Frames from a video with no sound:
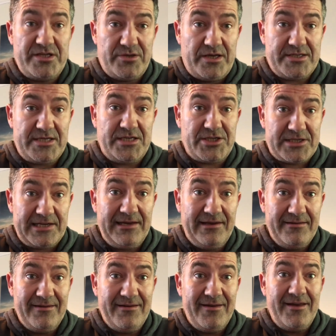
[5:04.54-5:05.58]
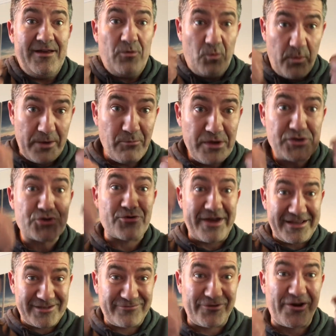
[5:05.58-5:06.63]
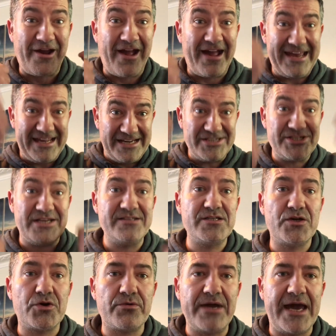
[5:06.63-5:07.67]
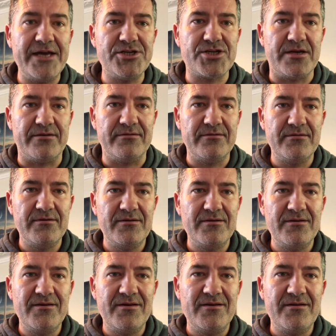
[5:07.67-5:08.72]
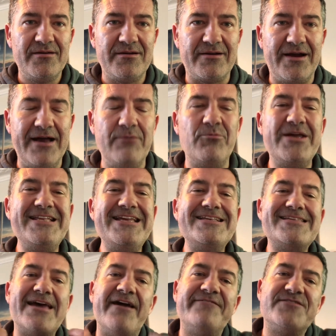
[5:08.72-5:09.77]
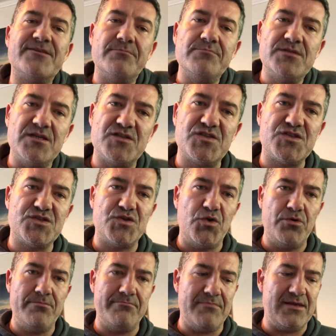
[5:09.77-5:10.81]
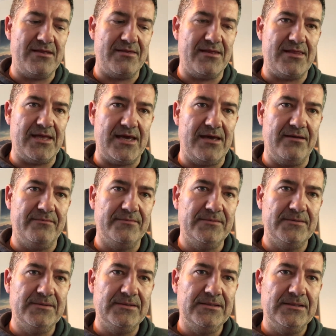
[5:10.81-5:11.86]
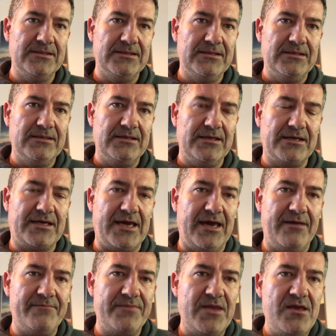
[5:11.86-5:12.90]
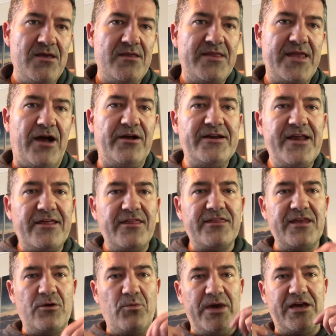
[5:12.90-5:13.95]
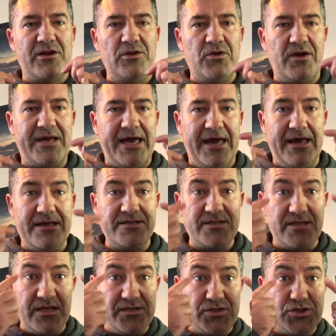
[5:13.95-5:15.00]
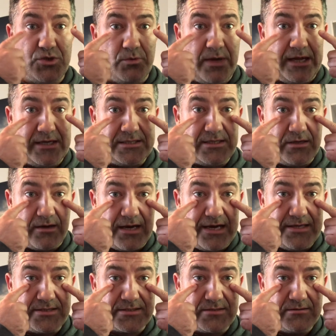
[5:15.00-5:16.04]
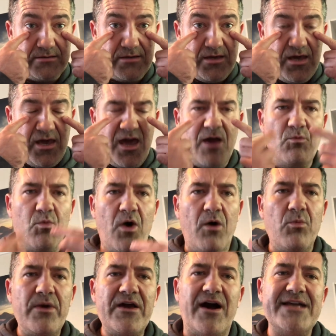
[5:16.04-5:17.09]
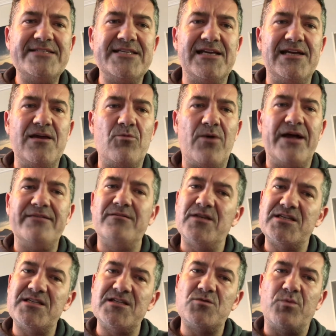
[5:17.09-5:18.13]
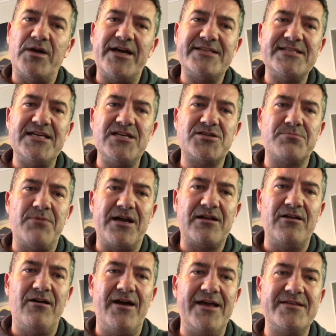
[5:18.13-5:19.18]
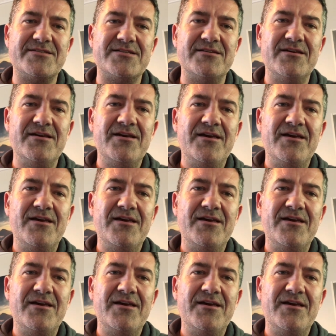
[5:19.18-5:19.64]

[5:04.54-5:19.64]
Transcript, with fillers: is essentially when we transfer our energy into creation. All right, we need to have some discernment there. Okay, now another thing we can look at is these duality eyes and what we ideally want, and this is what I teach my clients,